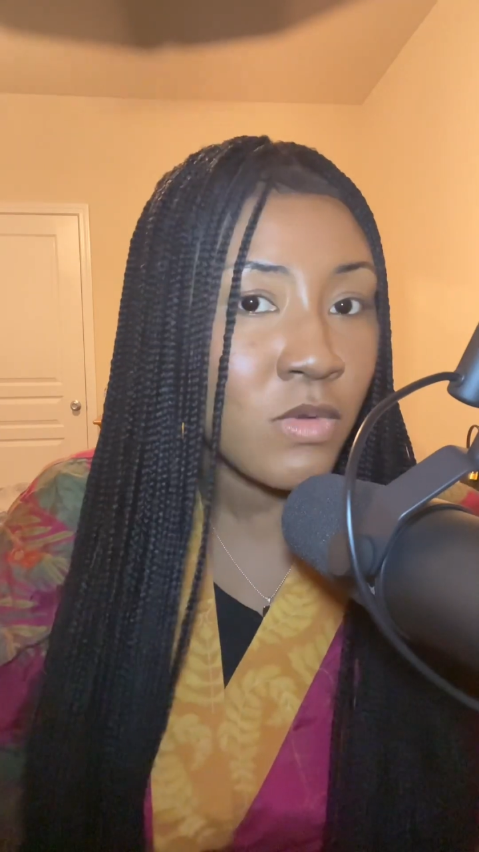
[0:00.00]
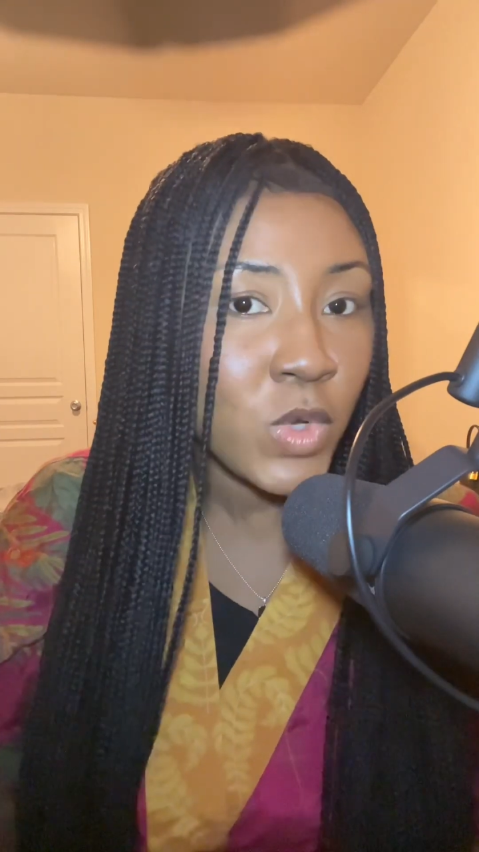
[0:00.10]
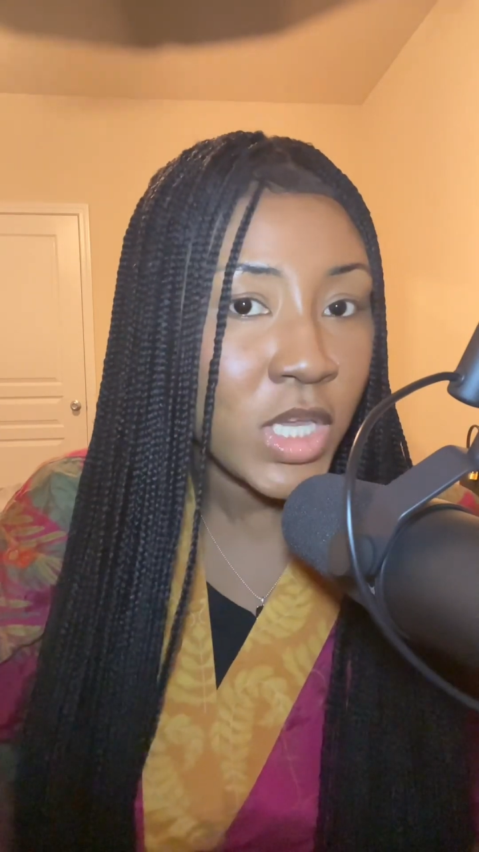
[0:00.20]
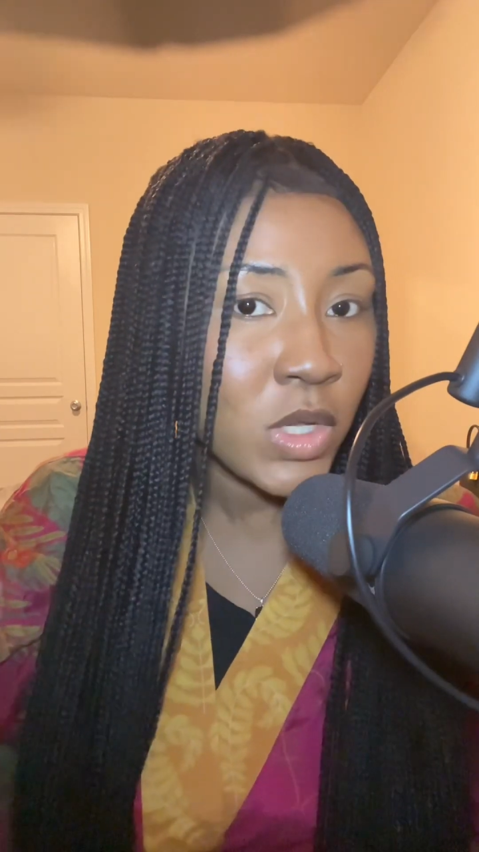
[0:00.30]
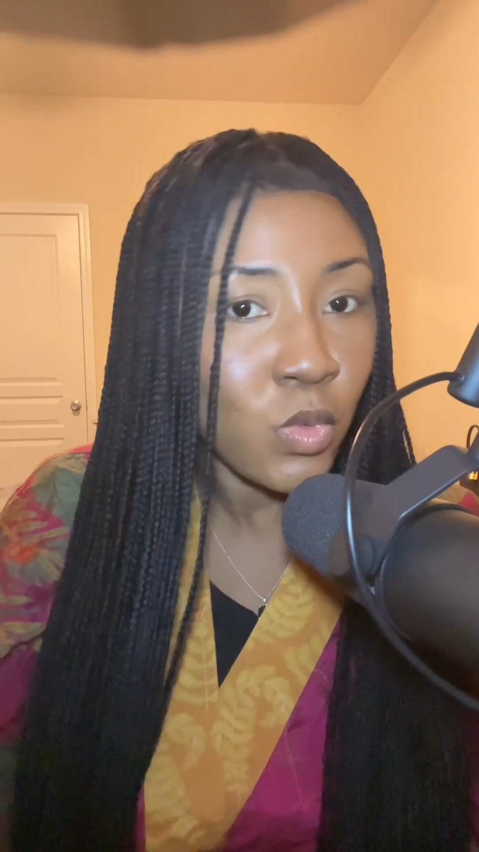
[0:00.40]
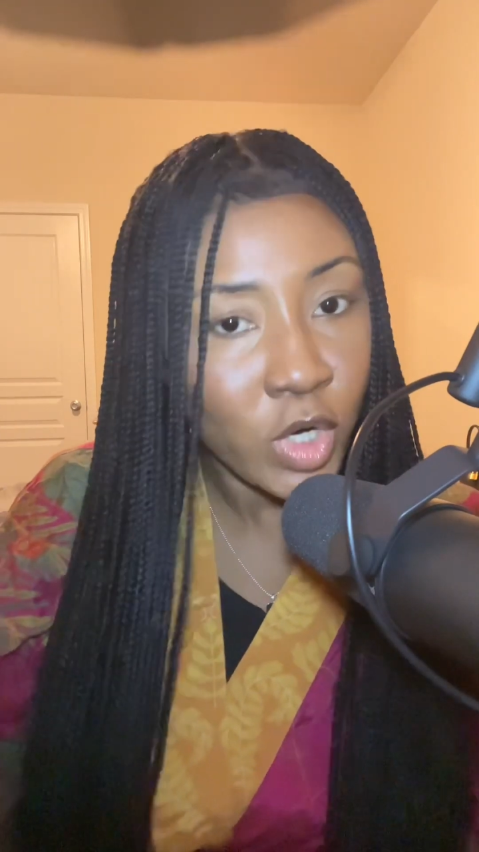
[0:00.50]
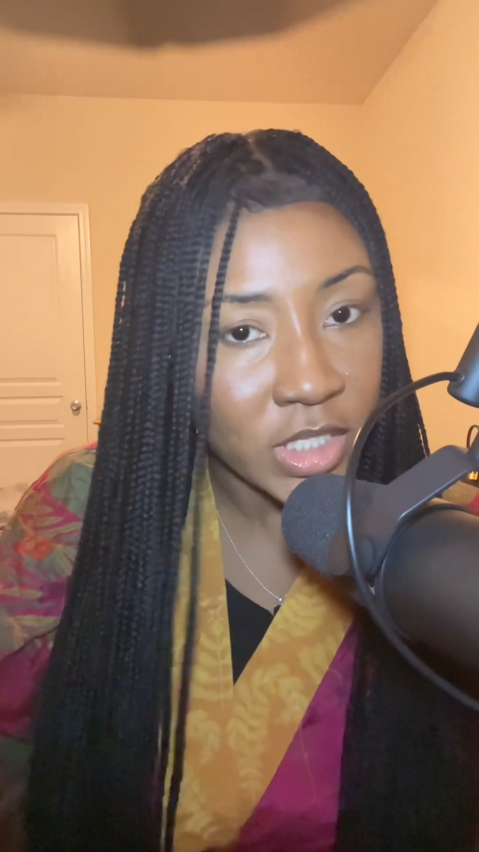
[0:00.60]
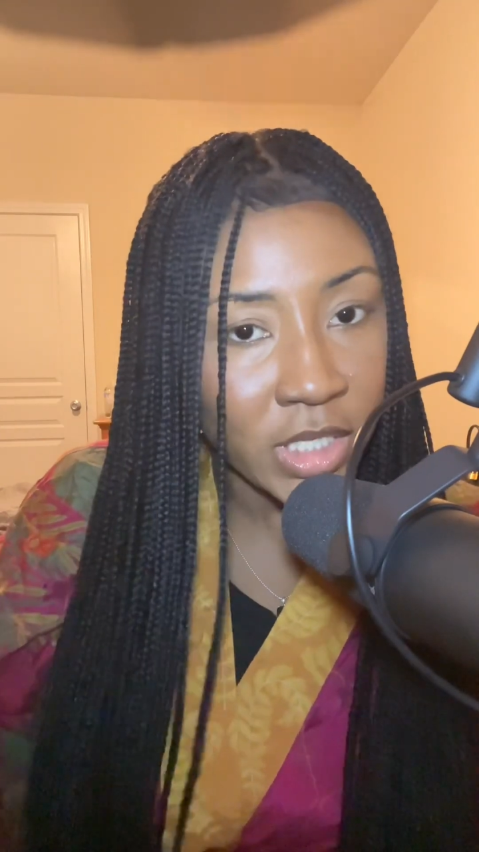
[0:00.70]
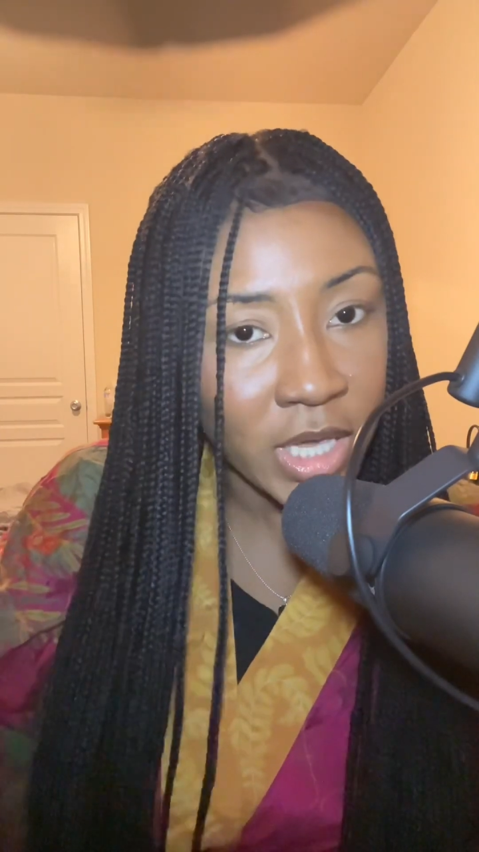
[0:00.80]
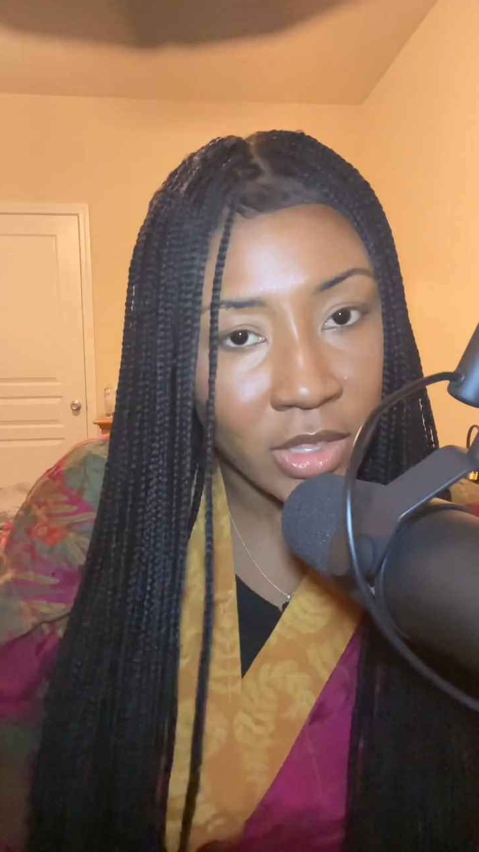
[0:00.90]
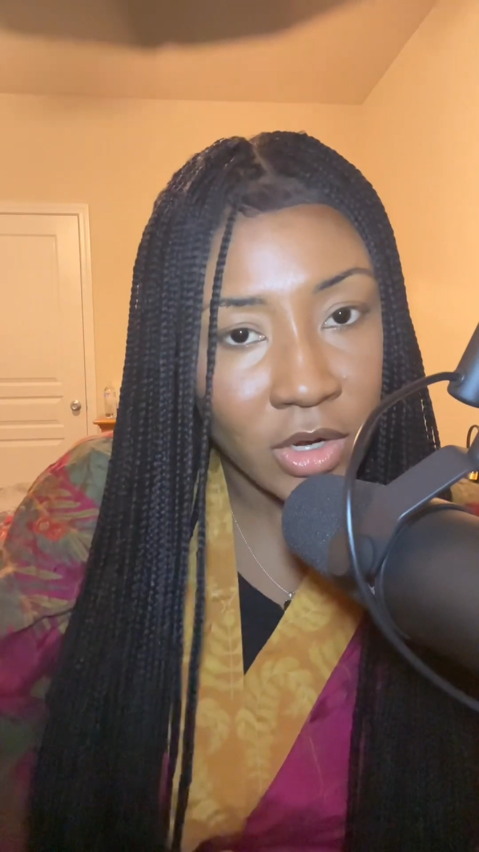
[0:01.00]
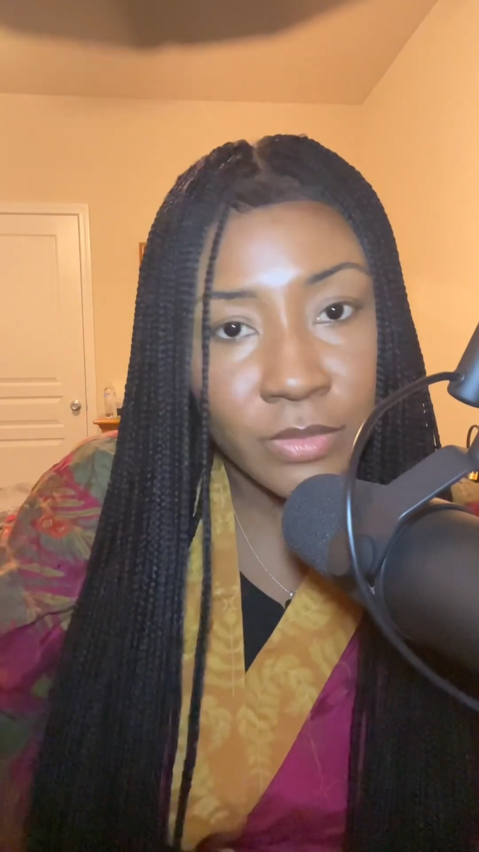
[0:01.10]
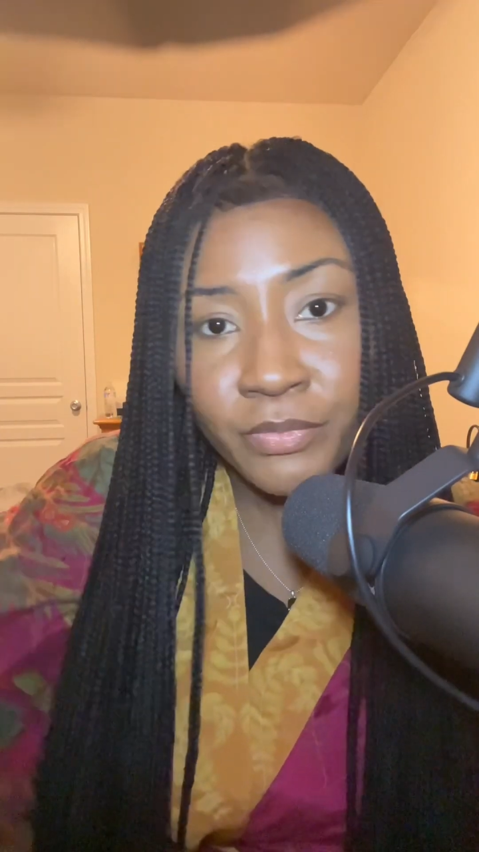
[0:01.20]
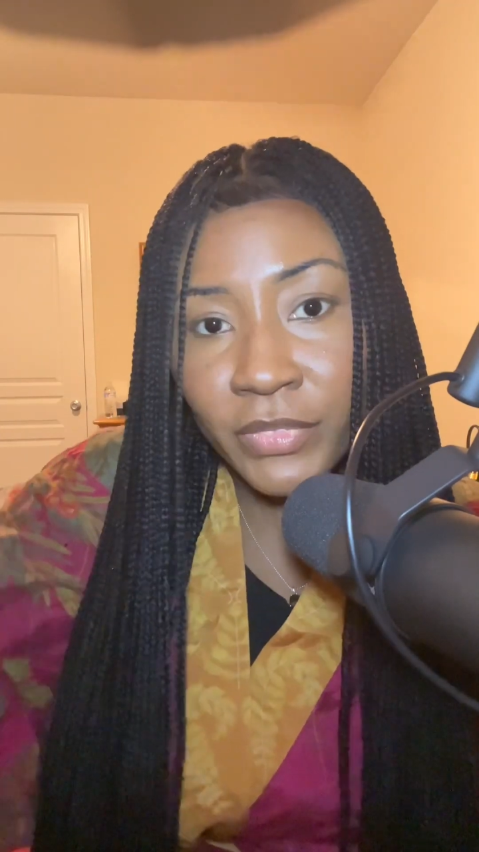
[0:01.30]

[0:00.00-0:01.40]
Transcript: we could work together